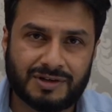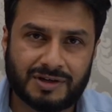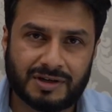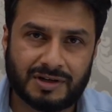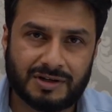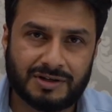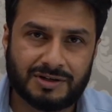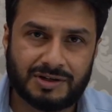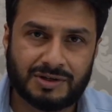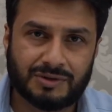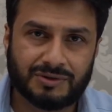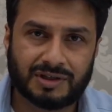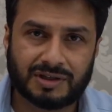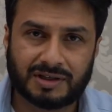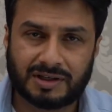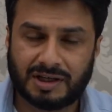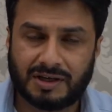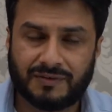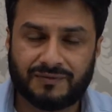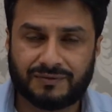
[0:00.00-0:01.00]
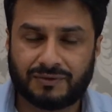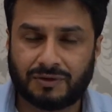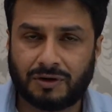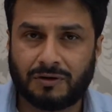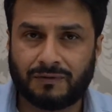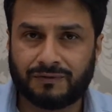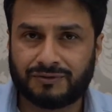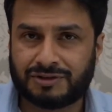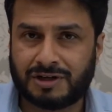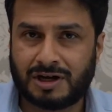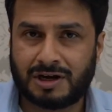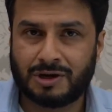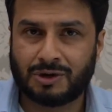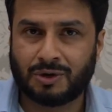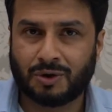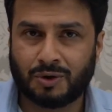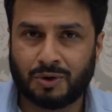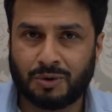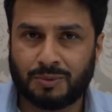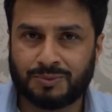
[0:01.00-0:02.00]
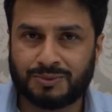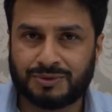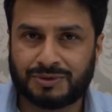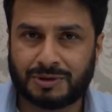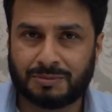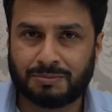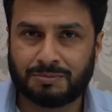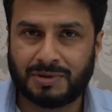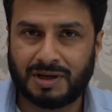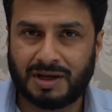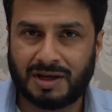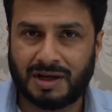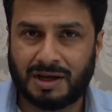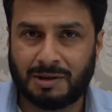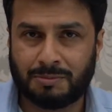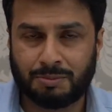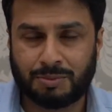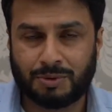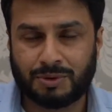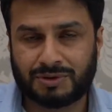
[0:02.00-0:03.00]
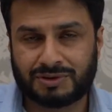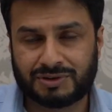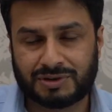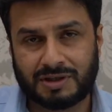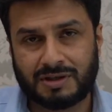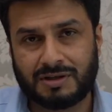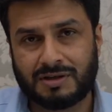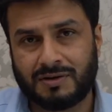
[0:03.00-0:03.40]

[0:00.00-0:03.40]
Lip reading: you the gift of Sherlock Holmes books,